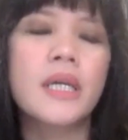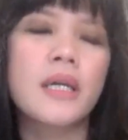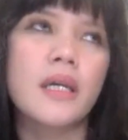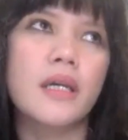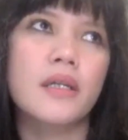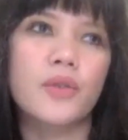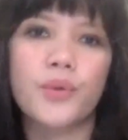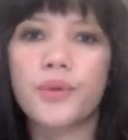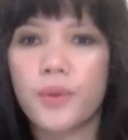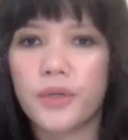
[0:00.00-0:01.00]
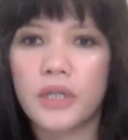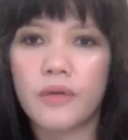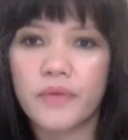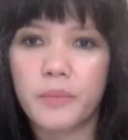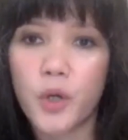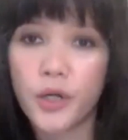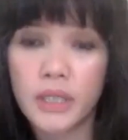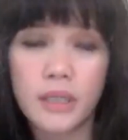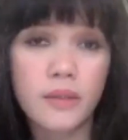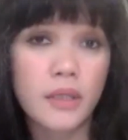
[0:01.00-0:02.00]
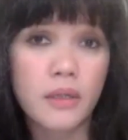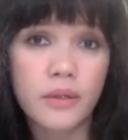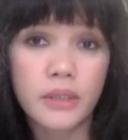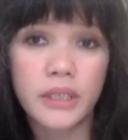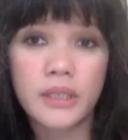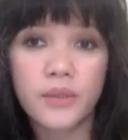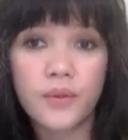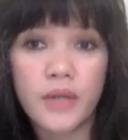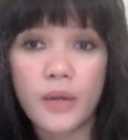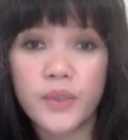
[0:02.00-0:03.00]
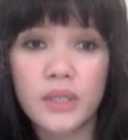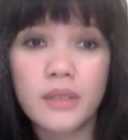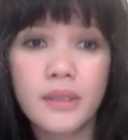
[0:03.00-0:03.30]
and authority of the body in the early 2000s.